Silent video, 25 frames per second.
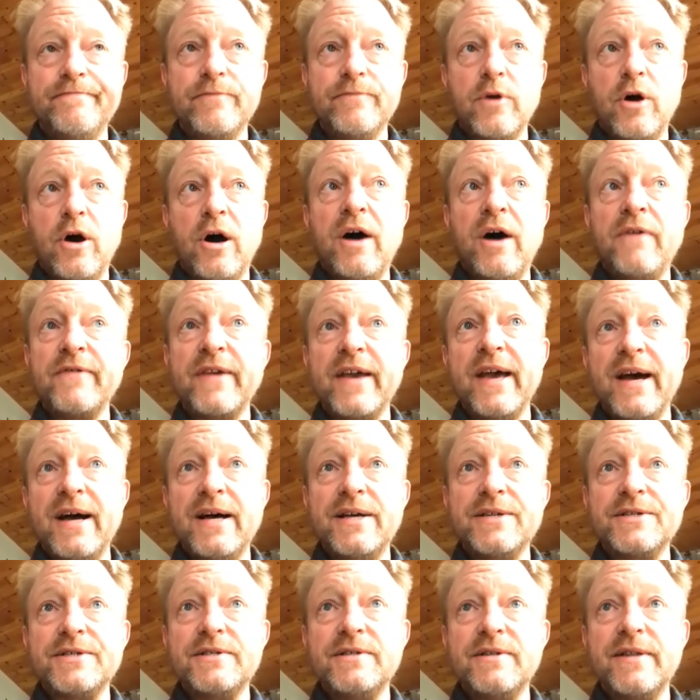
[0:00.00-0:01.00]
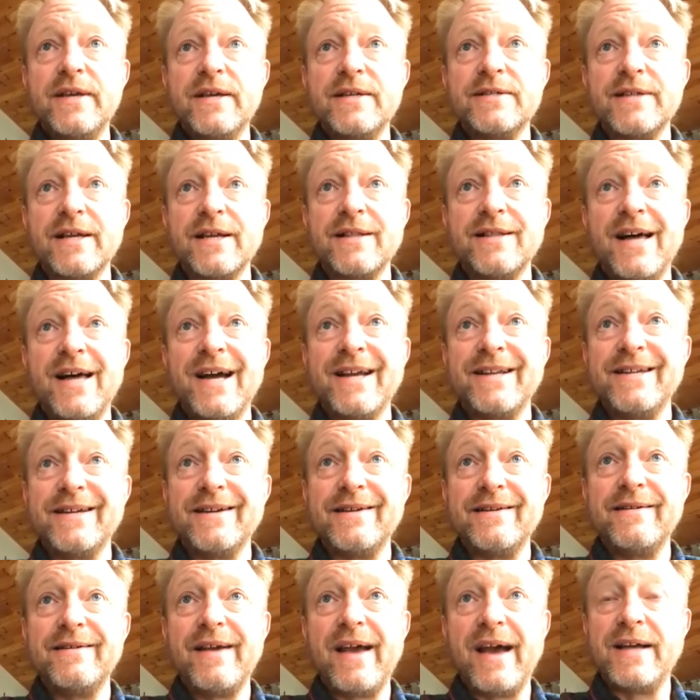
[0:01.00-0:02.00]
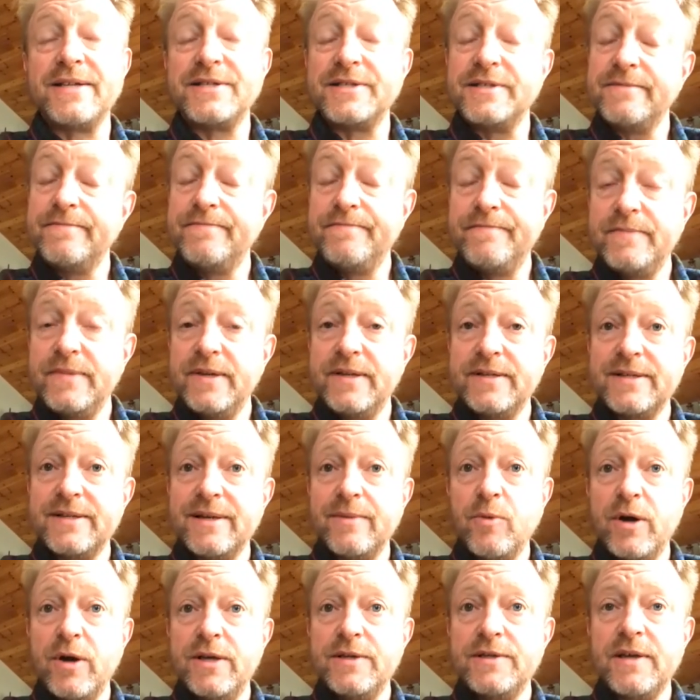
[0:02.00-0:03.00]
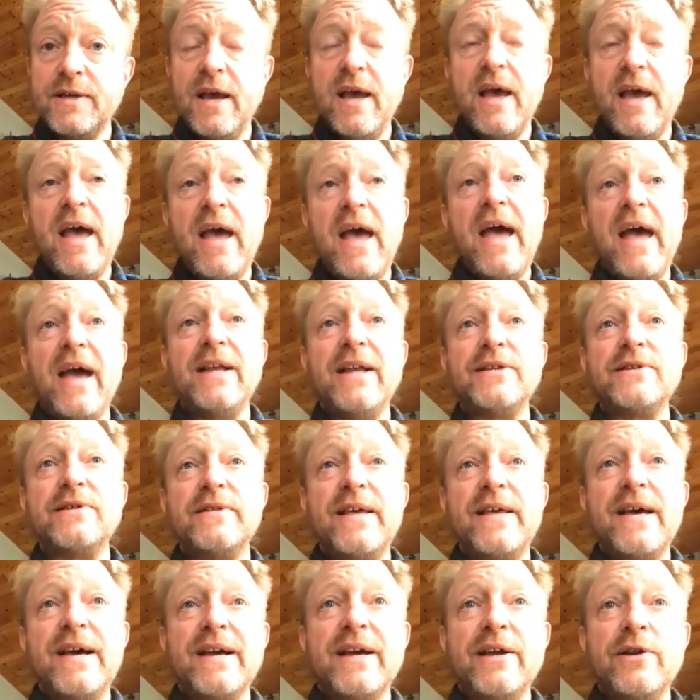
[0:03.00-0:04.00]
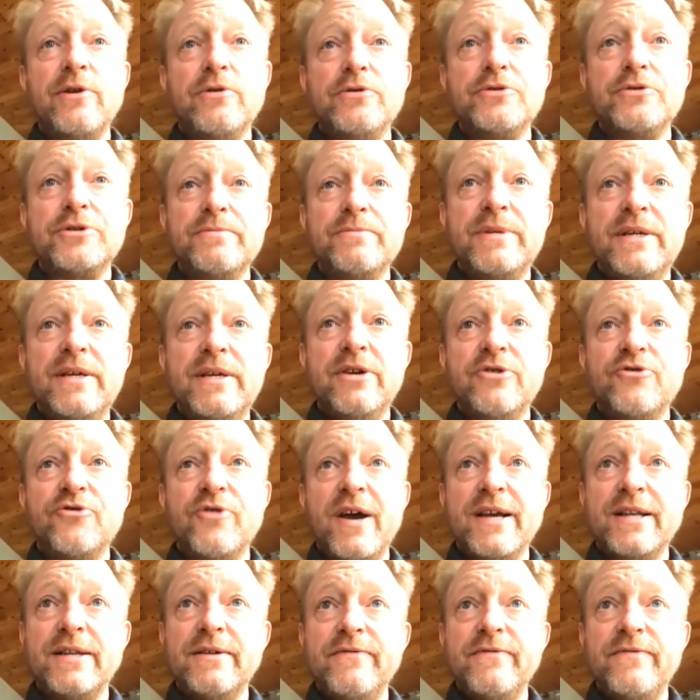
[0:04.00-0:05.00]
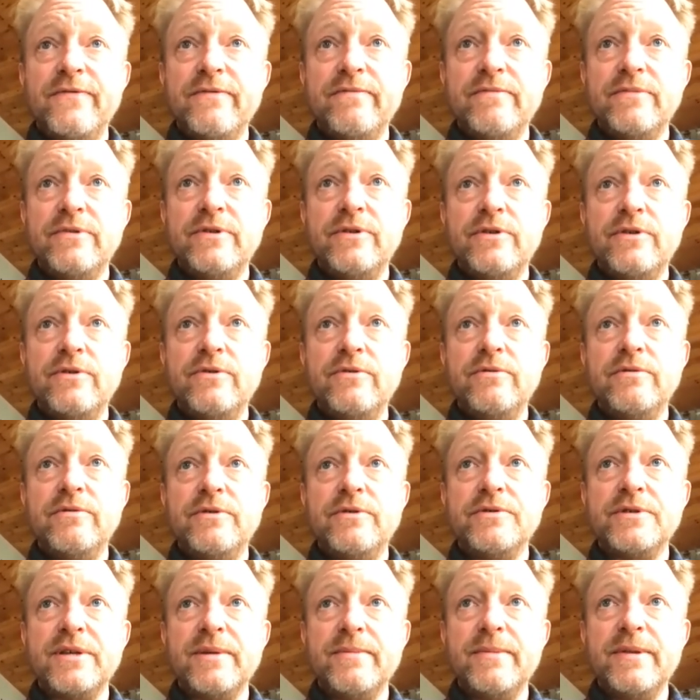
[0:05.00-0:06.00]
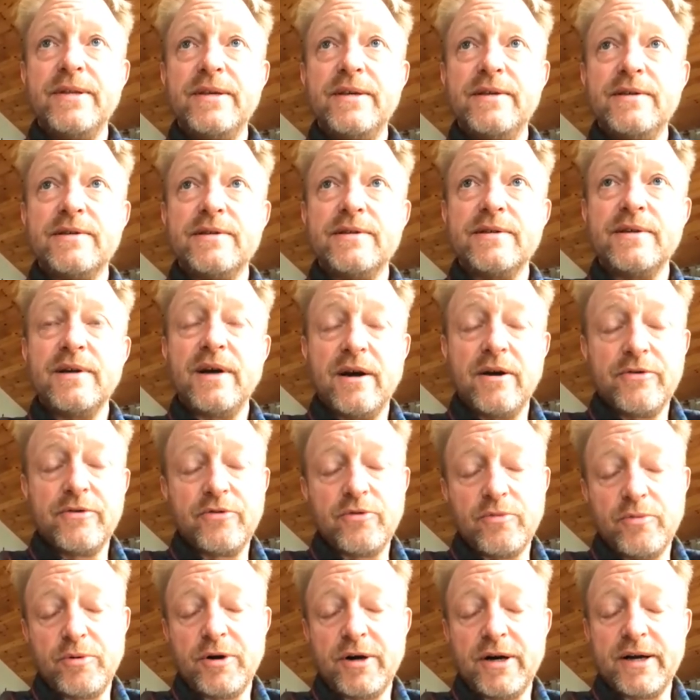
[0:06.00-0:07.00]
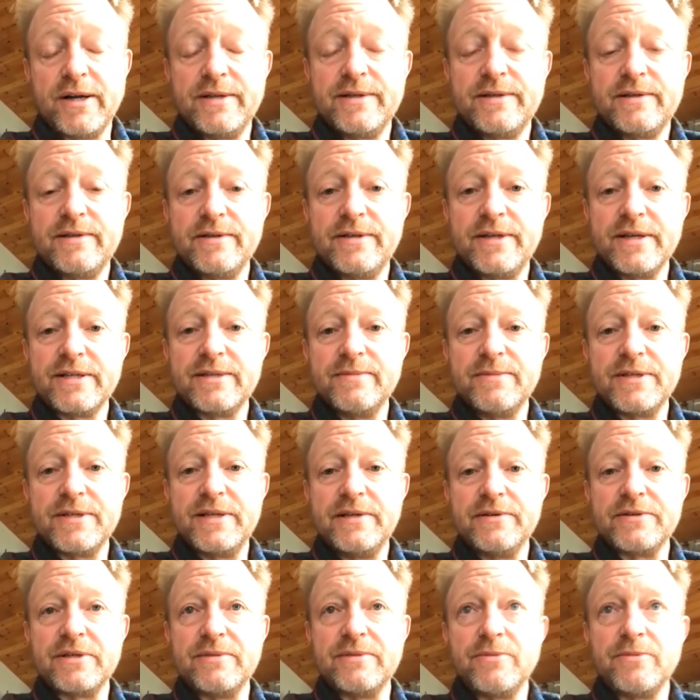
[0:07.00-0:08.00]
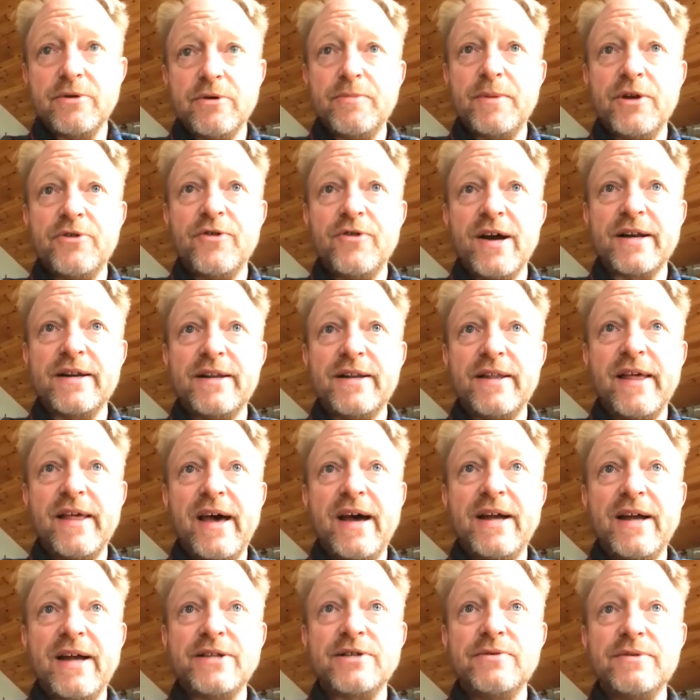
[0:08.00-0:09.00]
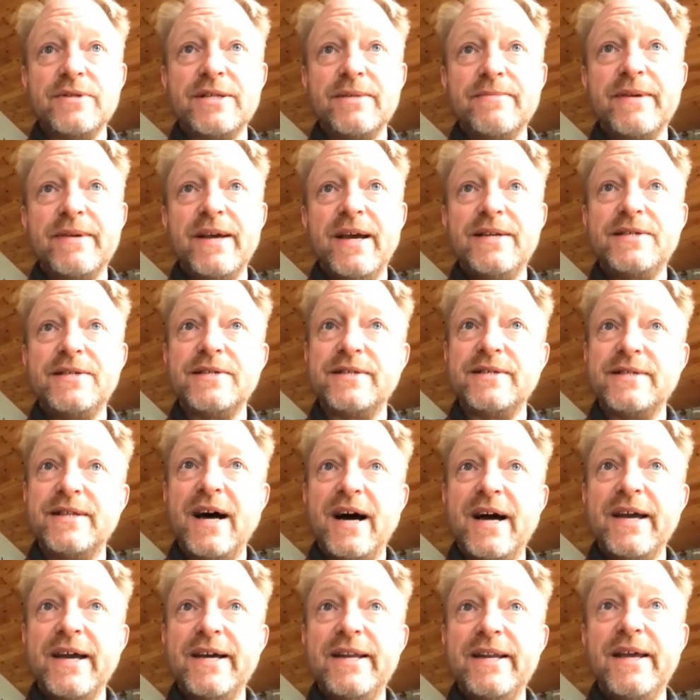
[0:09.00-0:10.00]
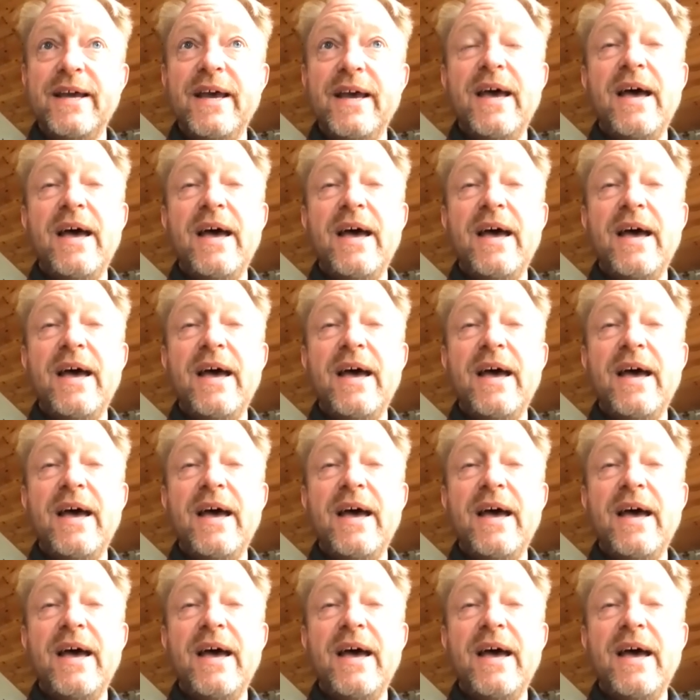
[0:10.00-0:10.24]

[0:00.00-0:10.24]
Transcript: off gas things like lactic acid in some ways, and so that can also be attractive to some of these arthropods. So ticks and mosquitoes can both be attracted to that. So in some cases, diet.